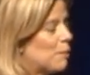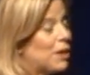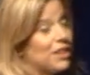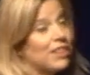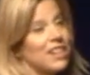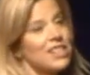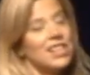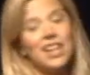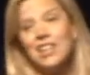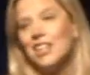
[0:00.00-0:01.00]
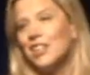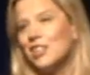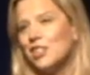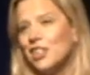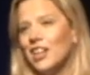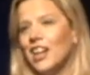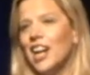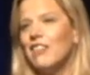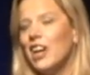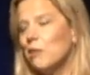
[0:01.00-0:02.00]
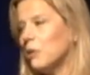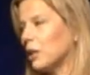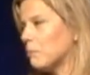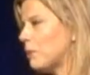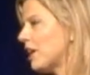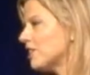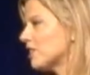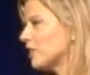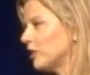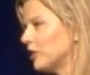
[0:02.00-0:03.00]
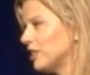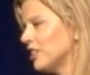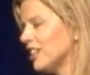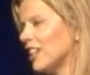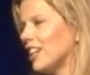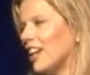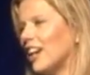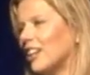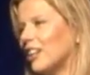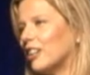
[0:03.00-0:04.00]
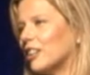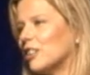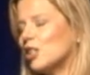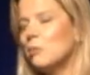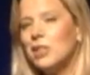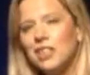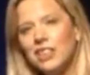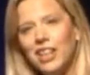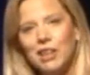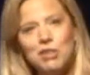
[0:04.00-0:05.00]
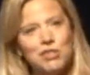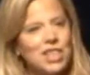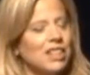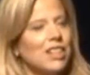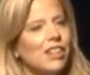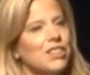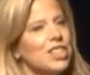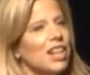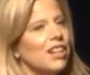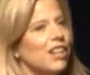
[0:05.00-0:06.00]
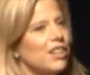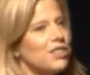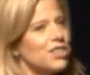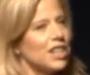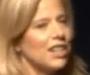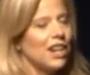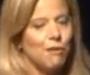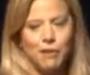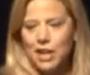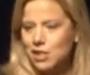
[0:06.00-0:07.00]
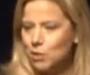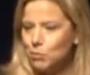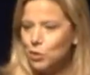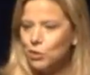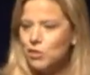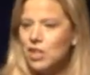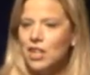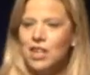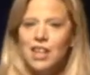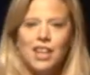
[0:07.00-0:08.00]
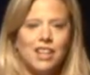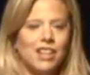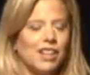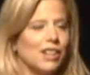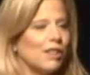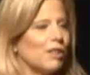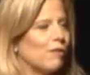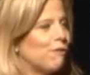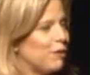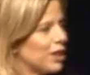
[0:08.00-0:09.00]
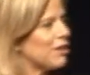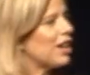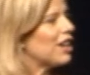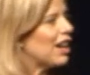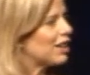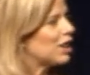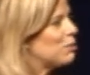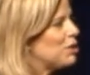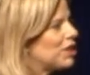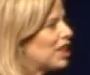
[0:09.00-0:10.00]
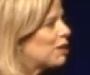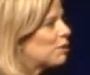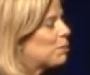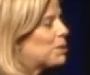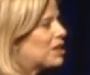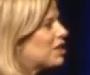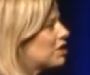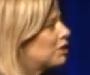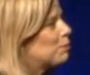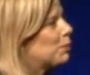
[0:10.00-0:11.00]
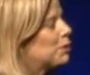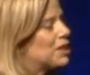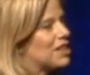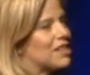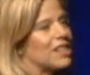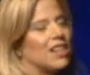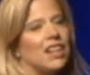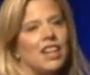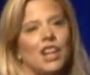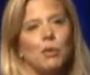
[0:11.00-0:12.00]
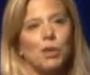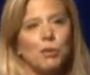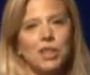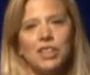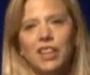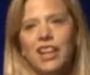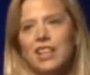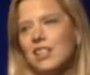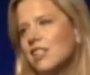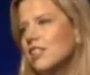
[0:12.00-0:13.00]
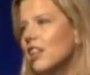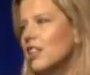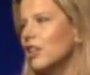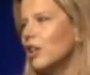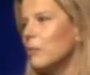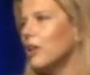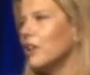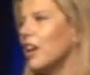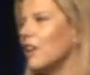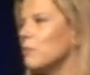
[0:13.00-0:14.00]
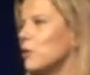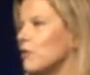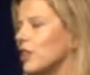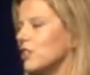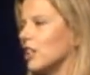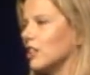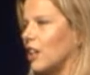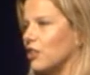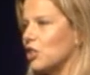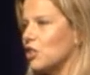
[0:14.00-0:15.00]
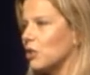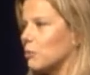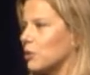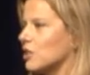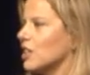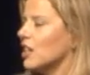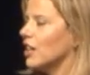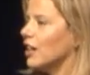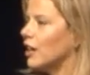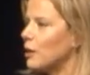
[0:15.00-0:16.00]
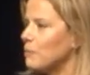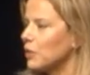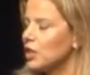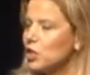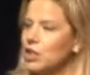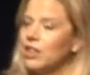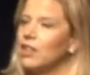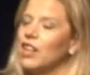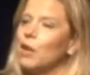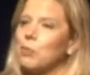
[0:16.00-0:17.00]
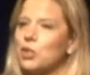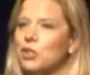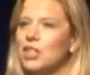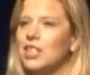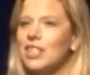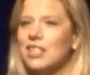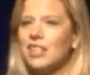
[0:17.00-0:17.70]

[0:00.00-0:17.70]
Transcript: But in the last 10 years, I've had to make a bet to learn how to speak the language of technology, how to understand how fast it moves, how to figure out how to communicate with potential employees, how to work with clients as they thought about how to move their technology troubles to opportunities.